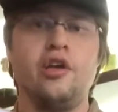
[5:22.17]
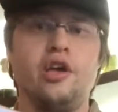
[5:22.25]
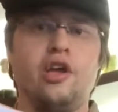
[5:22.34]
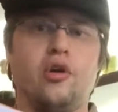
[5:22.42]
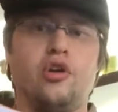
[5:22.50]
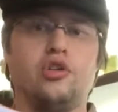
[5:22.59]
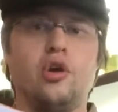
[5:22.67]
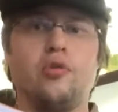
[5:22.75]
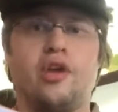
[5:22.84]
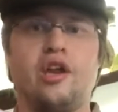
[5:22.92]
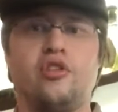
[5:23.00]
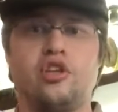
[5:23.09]
You
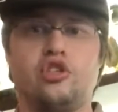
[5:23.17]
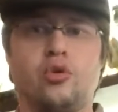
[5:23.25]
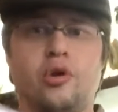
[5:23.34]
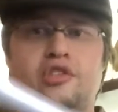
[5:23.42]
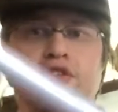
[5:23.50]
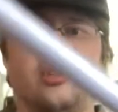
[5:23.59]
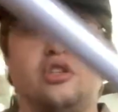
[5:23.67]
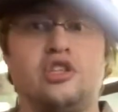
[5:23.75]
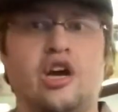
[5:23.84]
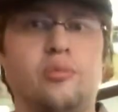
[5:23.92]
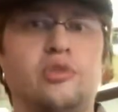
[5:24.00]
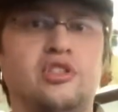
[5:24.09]
don't get the choice on
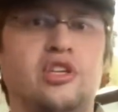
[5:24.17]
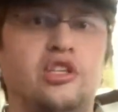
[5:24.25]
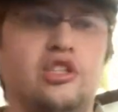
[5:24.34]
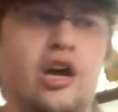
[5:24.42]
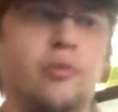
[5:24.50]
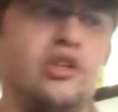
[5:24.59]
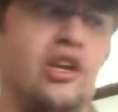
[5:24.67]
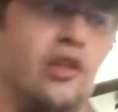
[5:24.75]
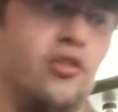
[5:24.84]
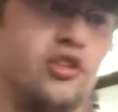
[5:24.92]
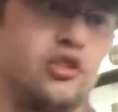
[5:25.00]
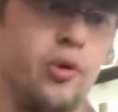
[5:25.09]
the Disney shop to
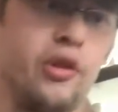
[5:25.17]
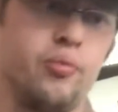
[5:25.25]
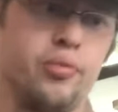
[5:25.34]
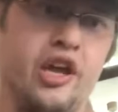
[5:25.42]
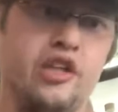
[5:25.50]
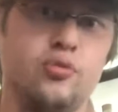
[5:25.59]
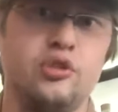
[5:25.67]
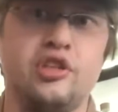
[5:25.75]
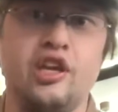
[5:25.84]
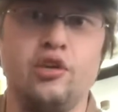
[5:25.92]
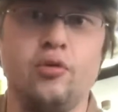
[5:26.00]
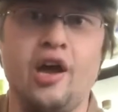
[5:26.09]
get the smaller blades, which
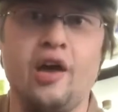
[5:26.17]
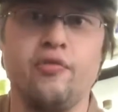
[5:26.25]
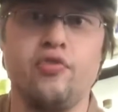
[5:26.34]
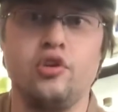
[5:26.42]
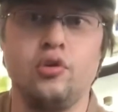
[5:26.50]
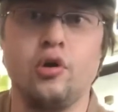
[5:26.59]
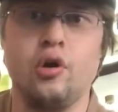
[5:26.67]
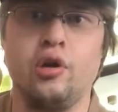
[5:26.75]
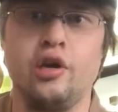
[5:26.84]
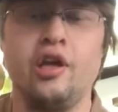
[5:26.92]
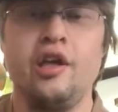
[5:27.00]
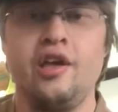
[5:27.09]
they do have if you do go
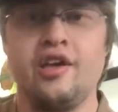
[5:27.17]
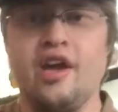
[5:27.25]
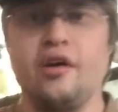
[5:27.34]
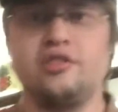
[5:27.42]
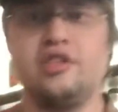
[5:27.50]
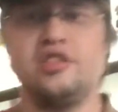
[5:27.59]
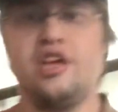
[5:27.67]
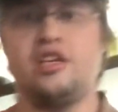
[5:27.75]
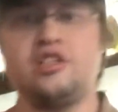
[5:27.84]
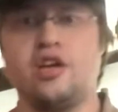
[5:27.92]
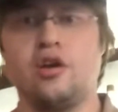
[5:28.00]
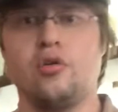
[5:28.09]
to Galaxy's
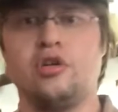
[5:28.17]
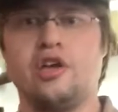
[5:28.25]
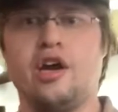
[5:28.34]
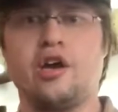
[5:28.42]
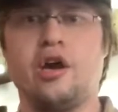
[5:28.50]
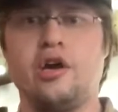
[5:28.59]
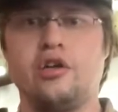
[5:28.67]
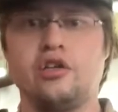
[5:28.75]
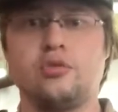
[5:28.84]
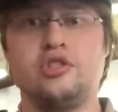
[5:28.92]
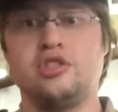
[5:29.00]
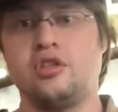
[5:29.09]
Edge and go to Doc
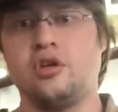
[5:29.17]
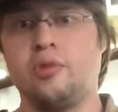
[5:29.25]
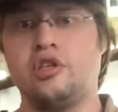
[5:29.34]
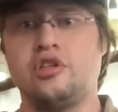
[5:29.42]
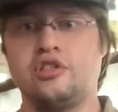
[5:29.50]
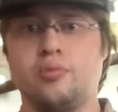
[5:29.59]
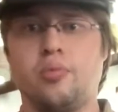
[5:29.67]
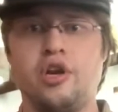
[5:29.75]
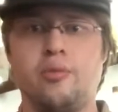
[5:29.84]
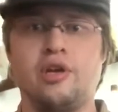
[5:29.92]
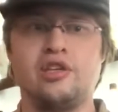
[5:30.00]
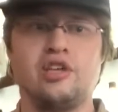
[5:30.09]
Anders, which is a little bit
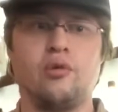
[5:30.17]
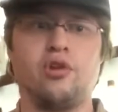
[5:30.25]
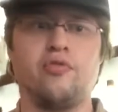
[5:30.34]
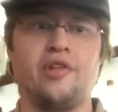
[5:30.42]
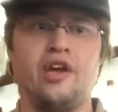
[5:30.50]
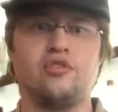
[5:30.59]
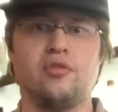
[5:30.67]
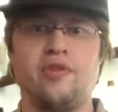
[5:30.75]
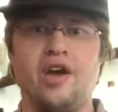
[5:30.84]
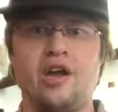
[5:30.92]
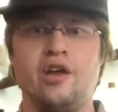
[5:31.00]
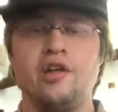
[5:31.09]
disappointing because I would have liked to have
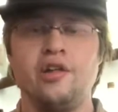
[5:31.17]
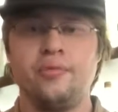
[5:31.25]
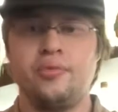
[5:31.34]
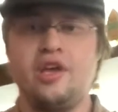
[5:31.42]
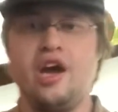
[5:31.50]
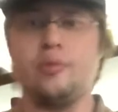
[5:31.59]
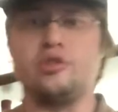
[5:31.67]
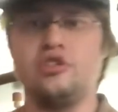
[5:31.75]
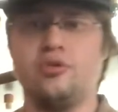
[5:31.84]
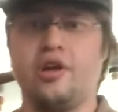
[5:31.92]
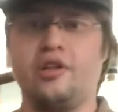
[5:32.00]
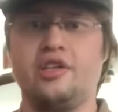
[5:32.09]
had the option
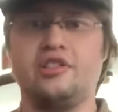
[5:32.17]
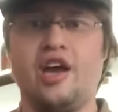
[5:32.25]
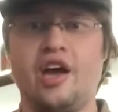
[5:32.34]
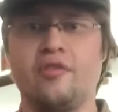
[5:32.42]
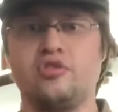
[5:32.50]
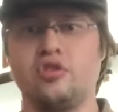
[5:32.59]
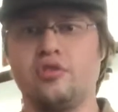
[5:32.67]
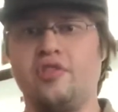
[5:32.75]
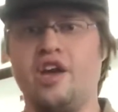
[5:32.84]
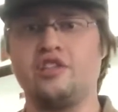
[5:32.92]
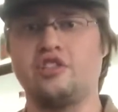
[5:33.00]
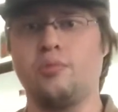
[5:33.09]
to at least have sort of
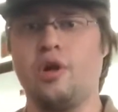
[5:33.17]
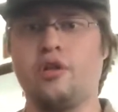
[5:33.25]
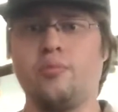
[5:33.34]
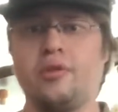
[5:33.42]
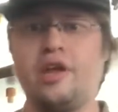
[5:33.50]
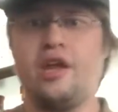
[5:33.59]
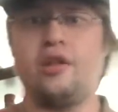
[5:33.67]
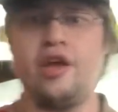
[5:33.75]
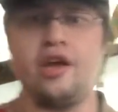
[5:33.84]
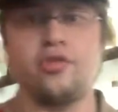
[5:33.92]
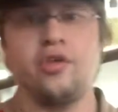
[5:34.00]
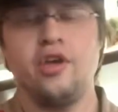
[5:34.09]
that smaller blade
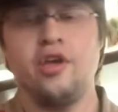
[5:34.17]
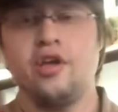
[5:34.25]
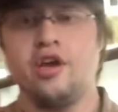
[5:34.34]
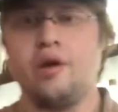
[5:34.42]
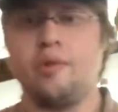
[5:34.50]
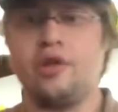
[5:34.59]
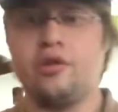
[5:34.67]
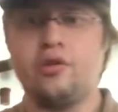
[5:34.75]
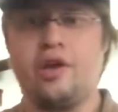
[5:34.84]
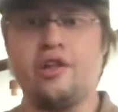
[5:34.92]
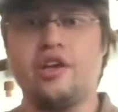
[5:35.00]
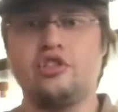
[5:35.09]
length.
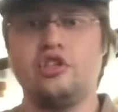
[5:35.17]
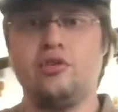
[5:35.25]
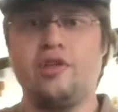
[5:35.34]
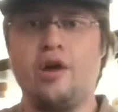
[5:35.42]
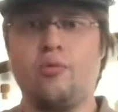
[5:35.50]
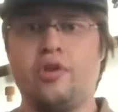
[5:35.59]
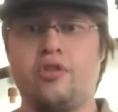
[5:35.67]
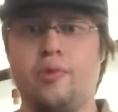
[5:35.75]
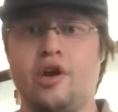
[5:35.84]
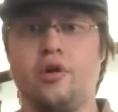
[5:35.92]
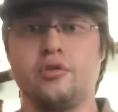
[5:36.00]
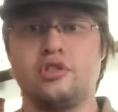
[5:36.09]
I like to do that with
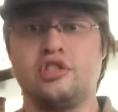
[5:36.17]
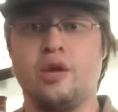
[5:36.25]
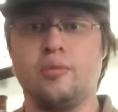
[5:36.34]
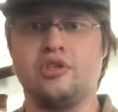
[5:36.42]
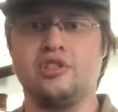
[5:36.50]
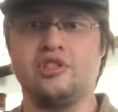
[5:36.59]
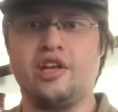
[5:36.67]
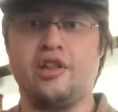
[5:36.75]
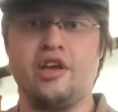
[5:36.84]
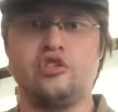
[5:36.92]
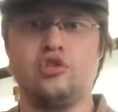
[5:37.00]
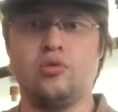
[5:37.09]
my Ultra Sabers, is I
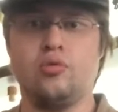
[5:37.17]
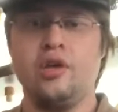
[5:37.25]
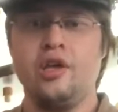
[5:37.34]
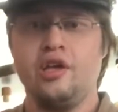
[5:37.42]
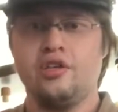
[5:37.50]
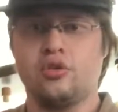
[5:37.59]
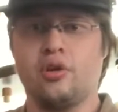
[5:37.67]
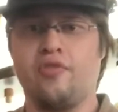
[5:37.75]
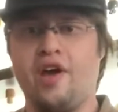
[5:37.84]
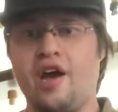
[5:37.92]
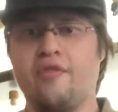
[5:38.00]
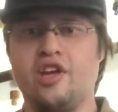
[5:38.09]
like to sort of
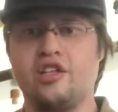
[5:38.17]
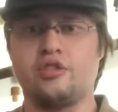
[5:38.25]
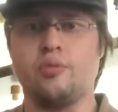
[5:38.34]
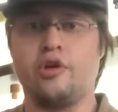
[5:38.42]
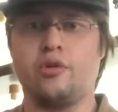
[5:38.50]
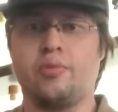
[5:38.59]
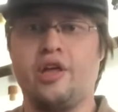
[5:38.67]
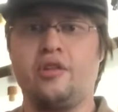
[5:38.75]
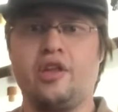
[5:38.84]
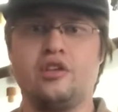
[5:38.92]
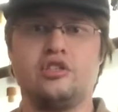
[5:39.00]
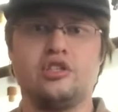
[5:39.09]
have that smaller blade
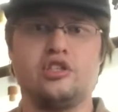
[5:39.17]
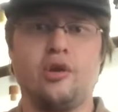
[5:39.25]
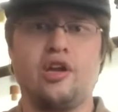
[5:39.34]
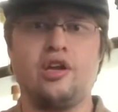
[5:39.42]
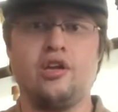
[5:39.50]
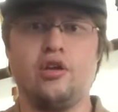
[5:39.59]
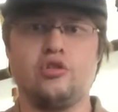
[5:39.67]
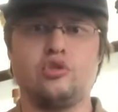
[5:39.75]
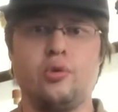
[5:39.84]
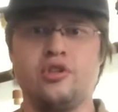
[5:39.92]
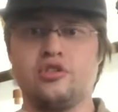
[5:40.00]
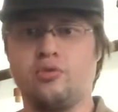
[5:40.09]
length just so I can
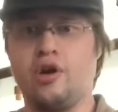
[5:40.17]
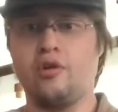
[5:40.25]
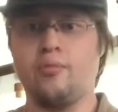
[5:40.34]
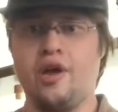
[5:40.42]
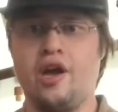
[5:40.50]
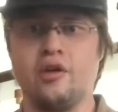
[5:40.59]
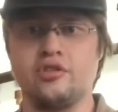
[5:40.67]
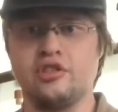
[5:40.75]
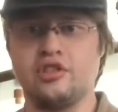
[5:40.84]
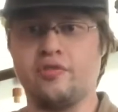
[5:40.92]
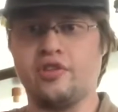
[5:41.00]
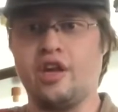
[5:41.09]
swing this around in my house and
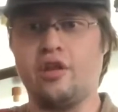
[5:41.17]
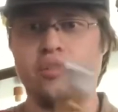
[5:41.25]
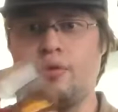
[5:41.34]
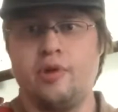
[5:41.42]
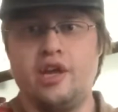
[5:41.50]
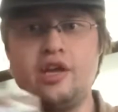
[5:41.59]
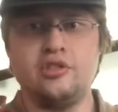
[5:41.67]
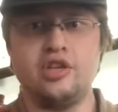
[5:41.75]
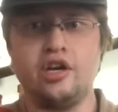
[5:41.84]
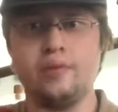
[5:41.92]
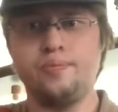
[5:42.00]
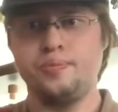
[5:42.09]
stuff like that a little bit
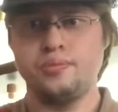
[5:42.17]
easier.